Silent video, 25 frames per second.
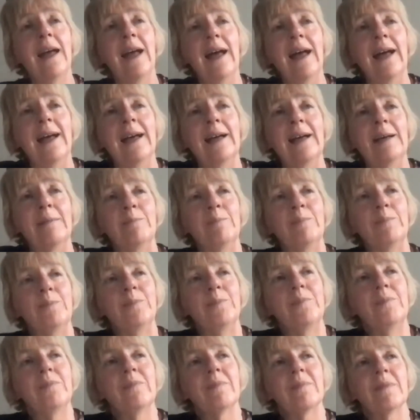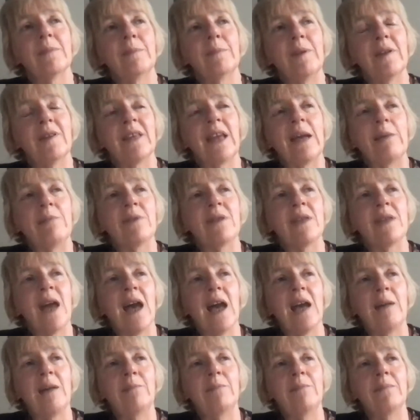Um, but at the same
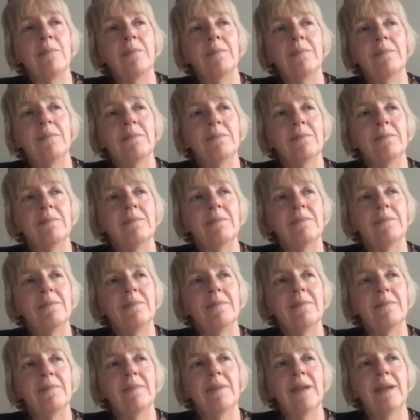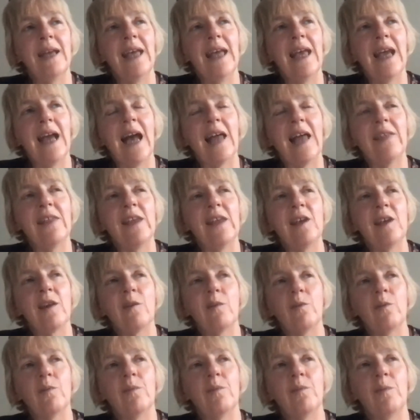time, I think
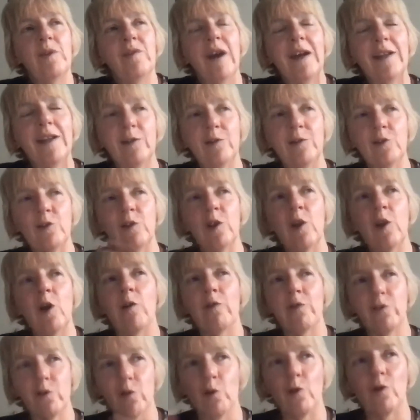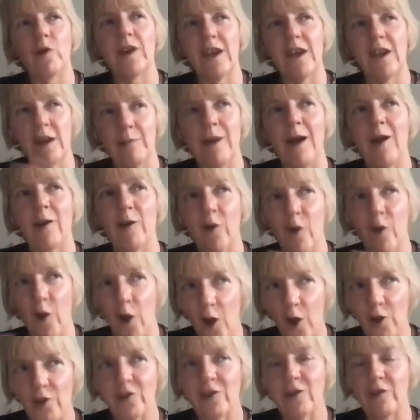we've had a lot of talk here about
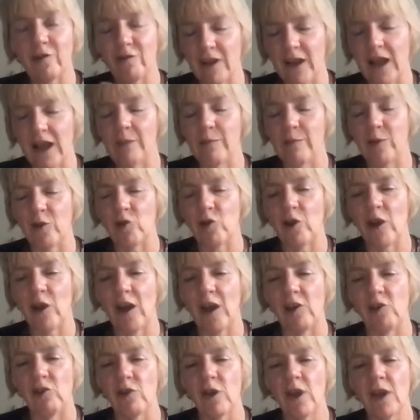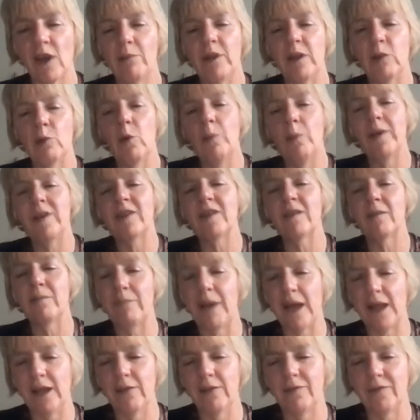costs of climate change, but there will be some
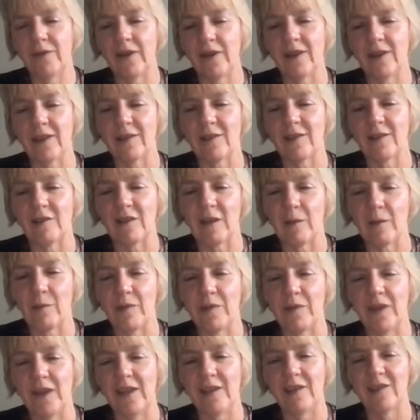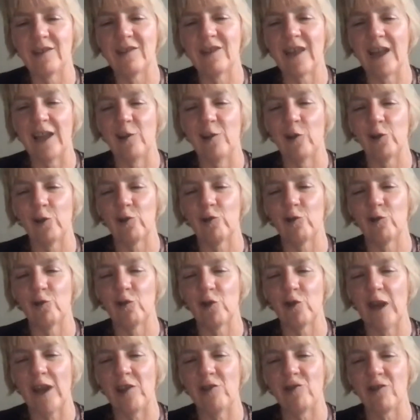benefits to some of these technological
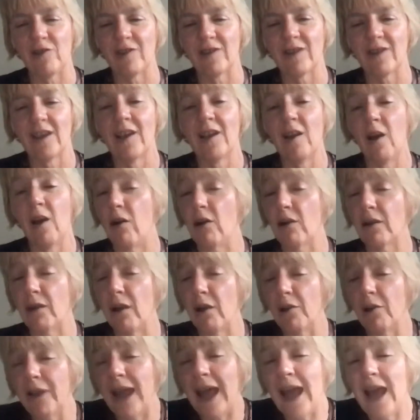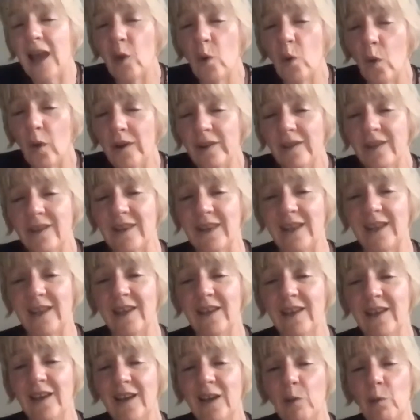changes on, on air quality.
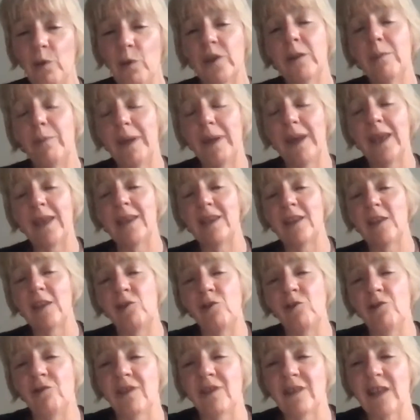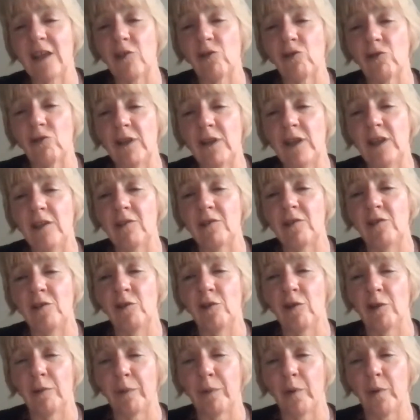One of the biggest issues in Central and Eastern
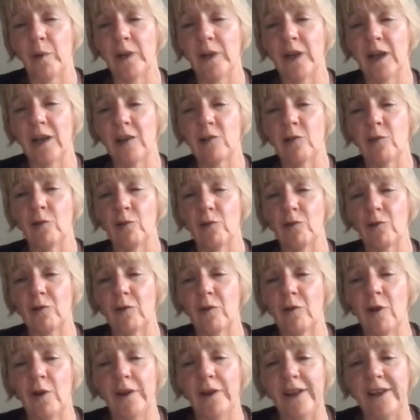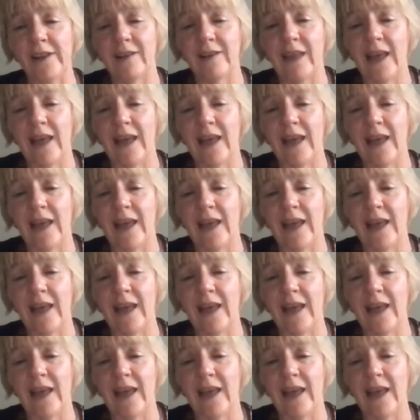Europe, and when I talk to colleagues